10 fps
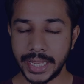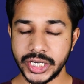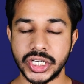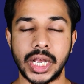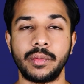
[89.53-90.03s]

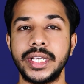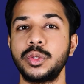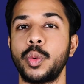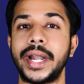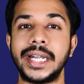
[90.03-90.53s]
as Java
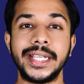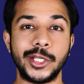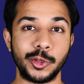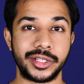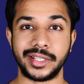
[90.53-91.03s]
is widely
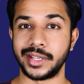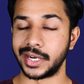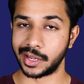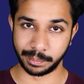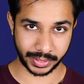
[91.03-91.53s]
used in
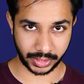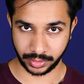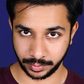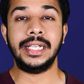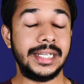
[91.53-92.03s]
their company.
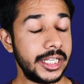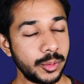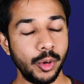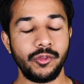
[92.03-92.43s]
Let's